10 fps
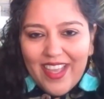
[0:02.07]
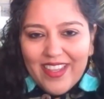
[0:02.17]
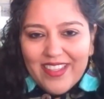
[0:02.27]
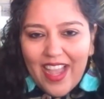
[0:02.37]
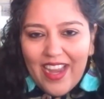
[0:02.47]

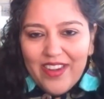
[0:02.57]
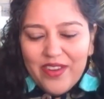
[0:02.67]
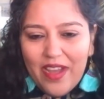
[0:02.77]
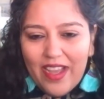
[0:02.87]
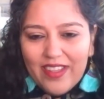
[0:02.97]
Thanks. I don't
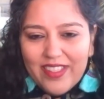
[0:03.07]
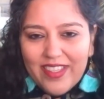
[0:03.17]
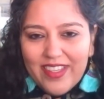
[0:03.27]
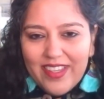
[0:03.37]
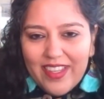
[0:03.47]
know. I
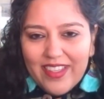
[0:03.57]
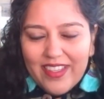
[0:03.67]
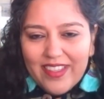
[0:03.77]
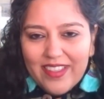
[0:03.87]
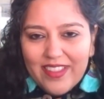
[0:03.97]
think like